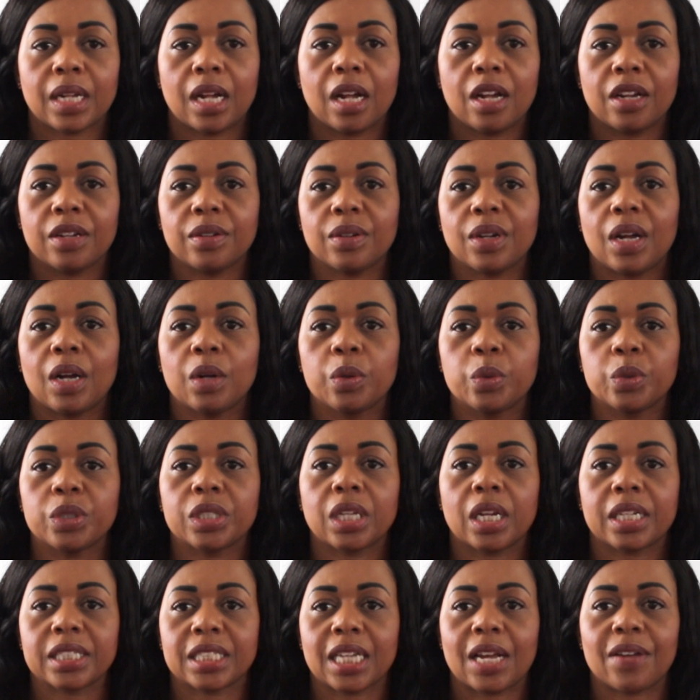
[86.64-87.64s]
I always
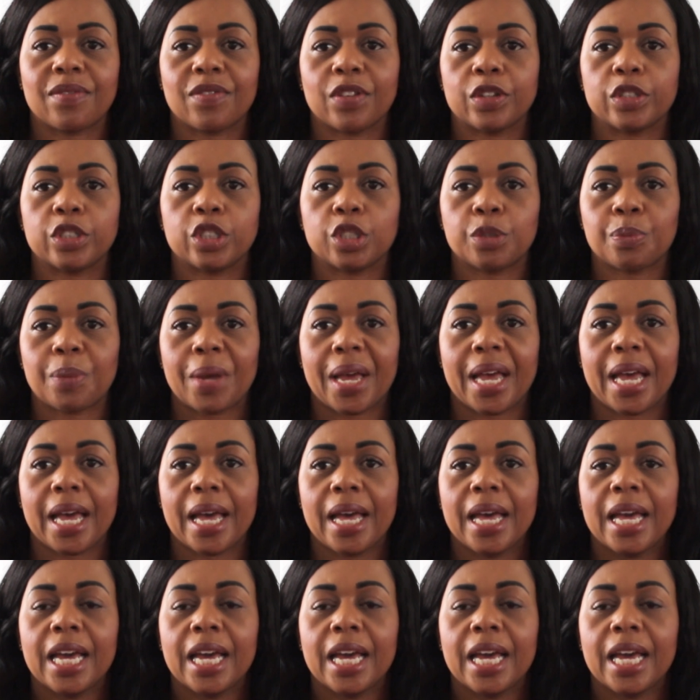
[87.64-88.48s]
like to have loads spare,